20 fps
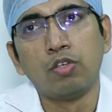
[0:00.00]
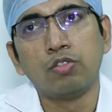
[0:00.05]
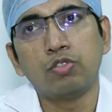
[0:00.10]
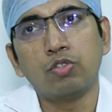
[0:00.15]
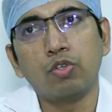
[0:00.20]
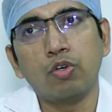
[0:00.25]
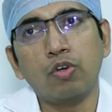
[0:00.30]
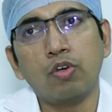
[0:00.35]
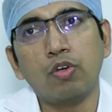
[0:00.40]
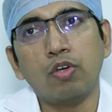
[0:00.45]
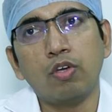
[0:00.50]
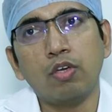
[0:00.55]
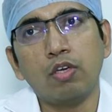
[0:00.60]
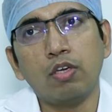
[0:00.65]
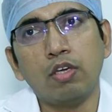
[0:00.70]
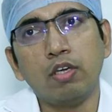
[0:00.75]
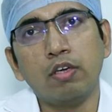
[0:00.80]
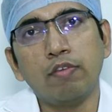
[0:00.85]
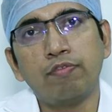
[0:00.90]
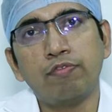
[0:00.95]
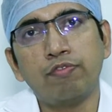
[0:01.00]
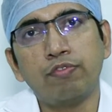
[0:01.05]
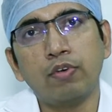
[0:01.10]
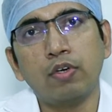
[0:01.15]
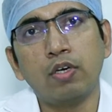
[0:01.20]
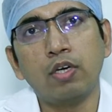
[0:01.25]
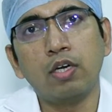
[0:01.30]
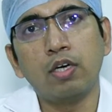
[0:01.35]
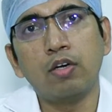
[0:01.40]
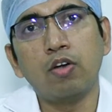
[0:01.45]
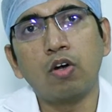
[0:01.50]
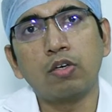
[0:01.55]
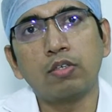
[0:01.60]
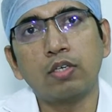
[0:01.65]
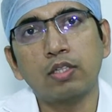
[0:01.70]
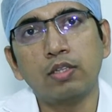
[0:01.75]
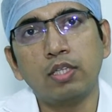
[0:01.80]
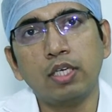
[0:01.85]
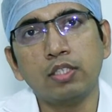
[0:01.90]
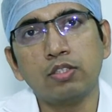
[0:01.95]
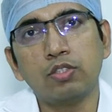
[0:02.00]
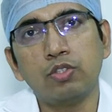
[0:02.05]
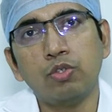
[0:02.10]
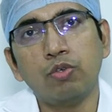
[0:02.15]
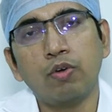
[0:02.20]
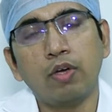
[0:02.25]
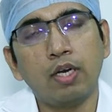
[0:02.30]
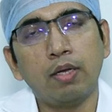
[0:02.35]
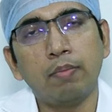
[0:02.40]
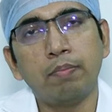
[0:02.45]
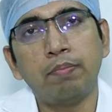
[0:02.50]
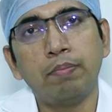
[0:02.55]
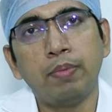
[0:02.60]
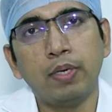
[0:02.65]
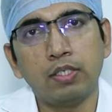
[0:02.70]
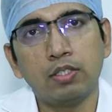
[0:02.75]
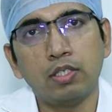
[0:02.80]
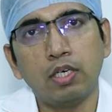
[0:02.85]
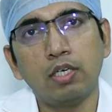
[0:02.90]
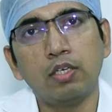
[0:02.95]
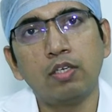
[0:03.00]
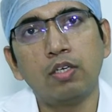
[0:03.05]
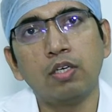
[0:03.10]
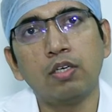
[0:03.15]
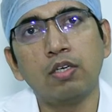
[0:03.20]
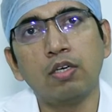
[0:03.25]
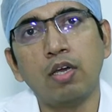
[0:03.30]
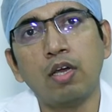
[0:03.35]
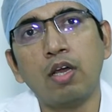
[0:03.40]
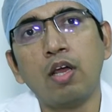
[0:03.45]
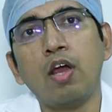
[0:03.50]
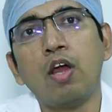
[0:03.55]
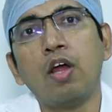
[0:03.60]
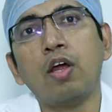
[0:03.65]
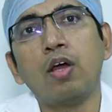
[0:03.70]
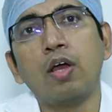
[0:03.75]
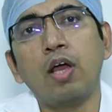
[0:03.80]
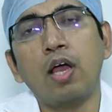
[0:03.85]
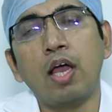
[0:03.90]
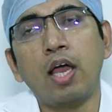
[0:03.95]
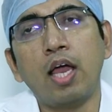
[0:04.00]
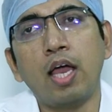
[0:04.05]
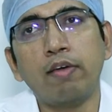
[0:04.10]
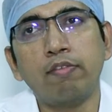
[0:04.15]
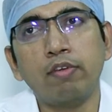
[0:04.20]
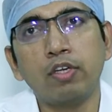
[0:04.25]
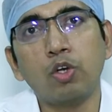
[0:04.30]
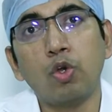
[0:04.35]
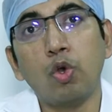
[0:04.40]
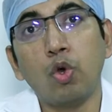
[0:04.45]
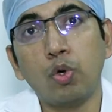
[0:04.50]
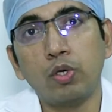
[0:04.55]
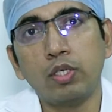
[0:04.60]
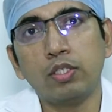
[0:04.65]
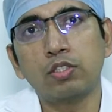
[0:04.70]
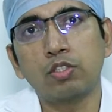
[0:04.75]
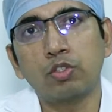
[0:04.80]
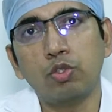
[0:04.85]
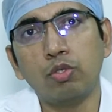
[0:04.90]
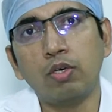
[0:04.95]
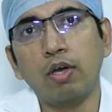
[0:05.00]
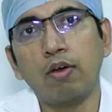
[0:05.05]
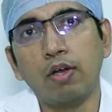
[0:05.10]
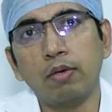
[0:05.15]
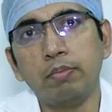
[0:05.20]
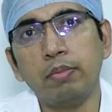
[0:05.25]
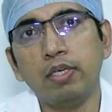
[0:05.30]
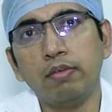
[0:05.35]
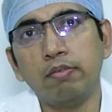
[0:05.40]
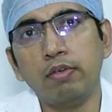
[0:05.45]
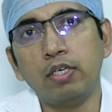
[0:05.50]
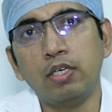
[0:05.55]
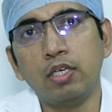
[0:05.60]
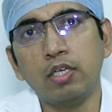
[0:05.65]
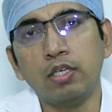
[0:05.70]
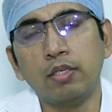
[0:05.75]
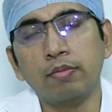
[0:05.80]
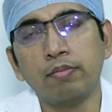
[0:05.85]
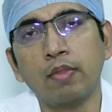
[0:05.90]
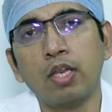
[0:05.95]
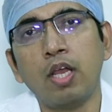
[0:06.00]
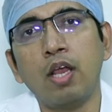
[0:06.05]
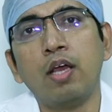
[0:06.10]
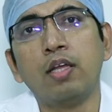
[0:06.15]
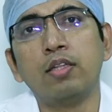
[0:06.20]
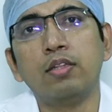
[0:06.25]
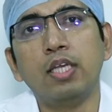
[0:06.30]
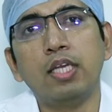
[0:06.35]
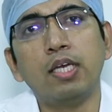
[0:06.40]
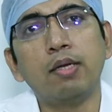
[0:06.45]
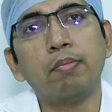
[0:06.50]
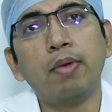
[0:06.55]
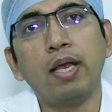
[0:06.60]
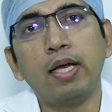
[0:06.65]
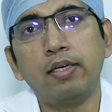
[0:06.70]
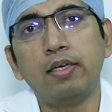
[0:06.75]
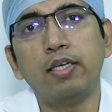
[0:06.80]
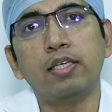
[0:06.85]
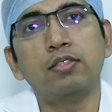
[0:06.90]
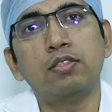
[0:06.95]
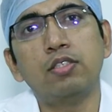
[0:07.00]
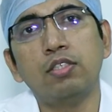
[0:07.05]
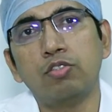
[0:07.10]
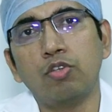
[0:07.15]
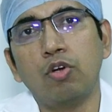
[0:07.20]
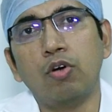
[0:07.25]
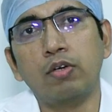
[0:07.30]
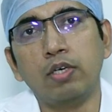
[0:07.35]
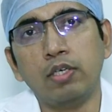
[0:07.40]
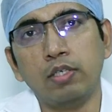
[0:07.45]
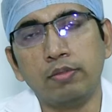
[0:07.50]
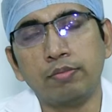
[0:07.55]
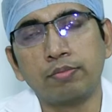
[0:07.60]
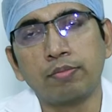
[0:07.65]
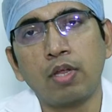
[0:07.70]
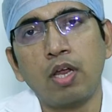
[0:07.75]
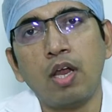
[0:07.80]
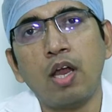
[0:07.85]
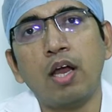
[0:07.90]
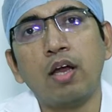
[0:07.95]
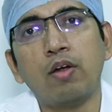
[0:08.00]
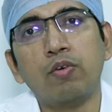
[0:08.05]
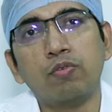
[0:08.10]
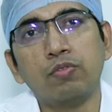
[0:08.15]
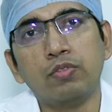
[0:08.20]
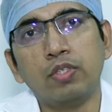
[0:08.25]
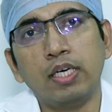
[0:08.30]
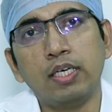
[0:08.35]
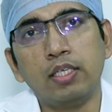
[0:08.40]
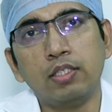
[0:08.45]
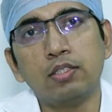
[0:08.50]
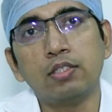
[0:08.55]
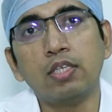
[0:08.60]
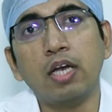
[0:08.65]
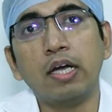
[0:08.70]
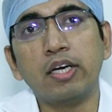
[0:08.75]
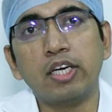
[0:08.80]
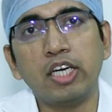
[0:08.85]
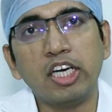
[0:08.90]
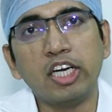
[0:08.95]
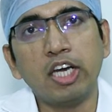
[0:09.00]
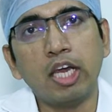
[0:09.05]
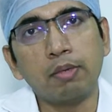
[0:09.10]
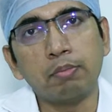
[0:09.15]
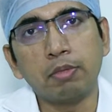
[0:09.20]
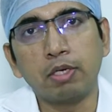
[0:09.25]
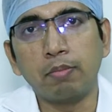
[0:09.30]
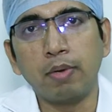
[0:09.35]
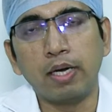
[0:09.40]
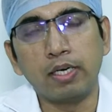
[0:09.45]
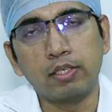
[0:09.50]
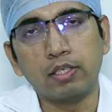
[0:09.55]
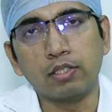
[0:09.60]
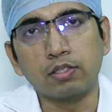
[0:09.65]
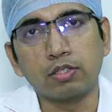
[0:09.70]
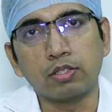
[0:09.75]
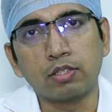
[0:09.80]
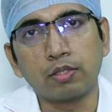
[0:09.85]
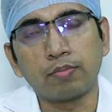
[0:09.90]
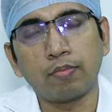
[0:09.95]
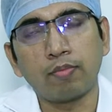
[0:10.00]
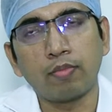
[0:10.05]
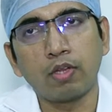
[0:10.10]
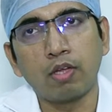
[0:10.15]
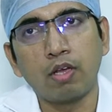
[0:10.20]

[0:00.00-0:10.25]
So, if a doctor thinks you are a patient having low risk to develop DVT, then a blood test is ordered, that is D-dimer blood test.